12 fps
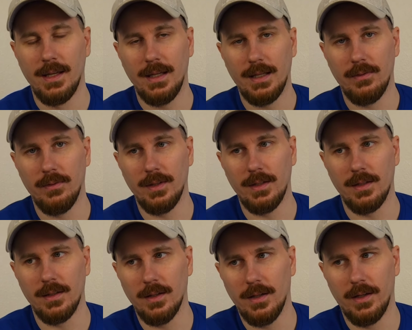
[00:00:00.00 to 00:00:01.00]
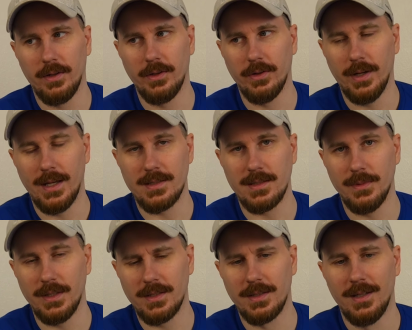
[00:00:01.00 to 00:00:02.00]
in the
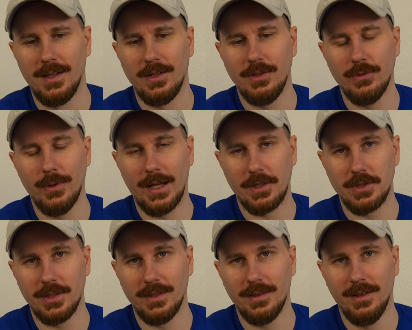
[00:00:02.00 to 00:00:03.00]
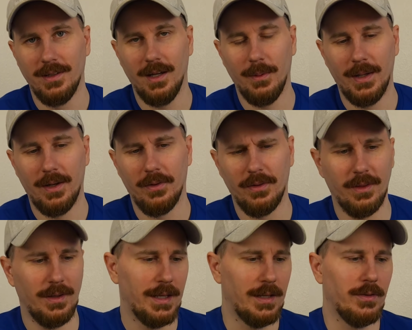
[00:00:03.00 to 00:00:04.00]
underestimate direction about the
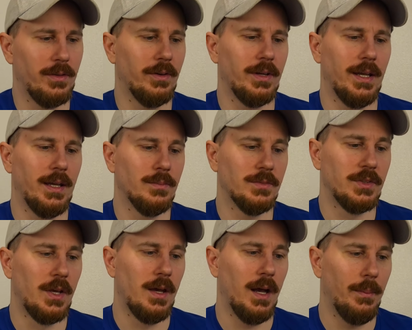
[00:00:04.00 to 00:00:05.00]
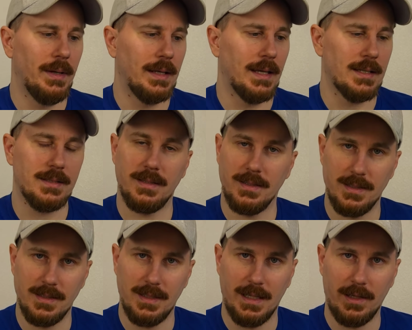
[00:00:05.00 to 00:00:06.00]
length of their games, I'm going to guess this
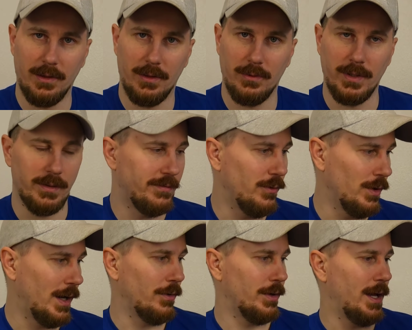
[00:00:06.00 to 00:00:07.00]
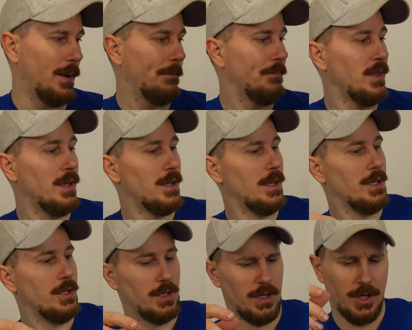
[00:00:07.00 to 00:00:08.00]
is like a 3 to 4 hour game.
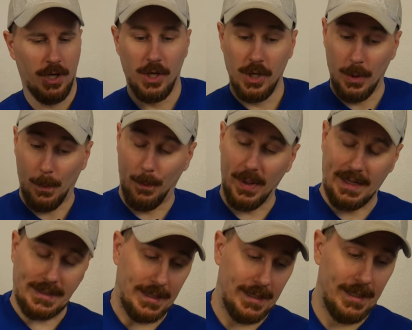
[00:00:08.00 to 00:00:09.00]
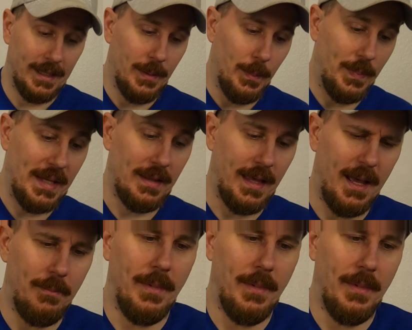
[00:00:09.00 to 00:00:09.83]
But be that